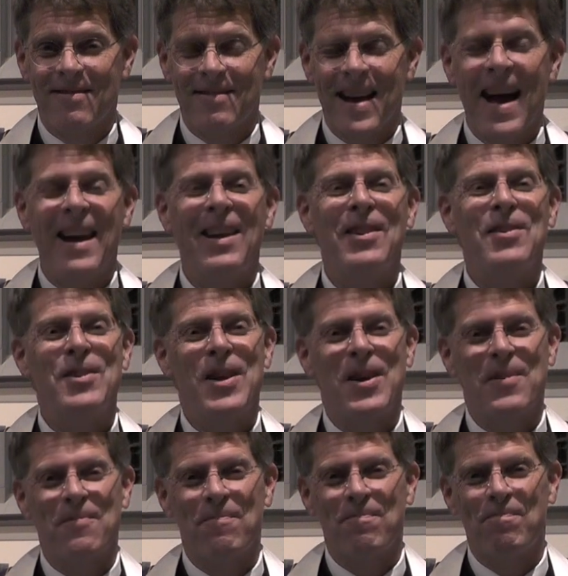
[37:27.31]
Hallelujah.
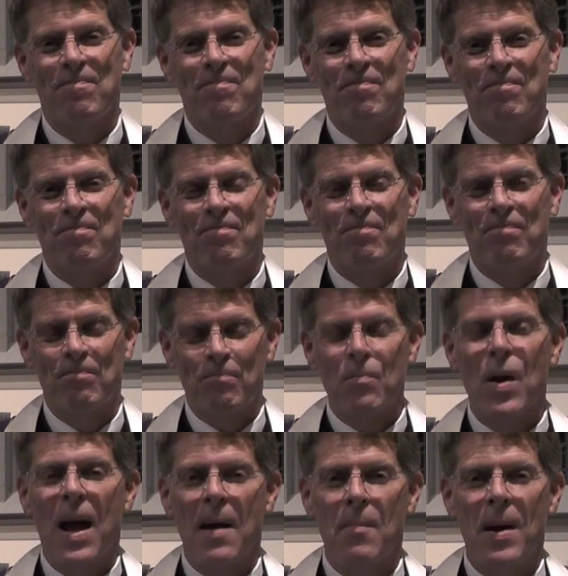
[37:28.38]

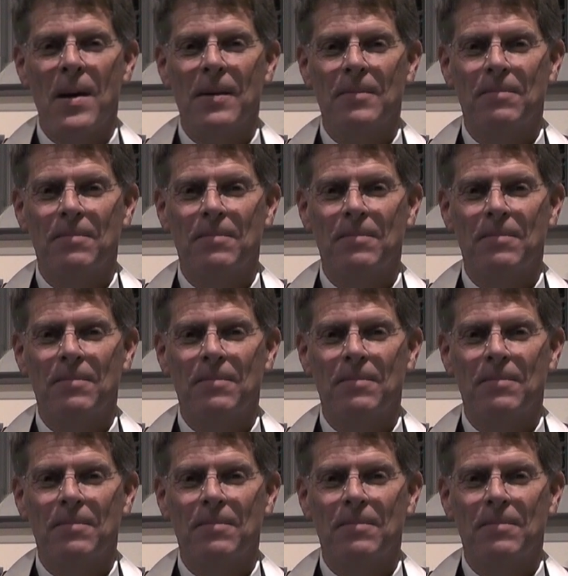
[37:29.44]
Amen.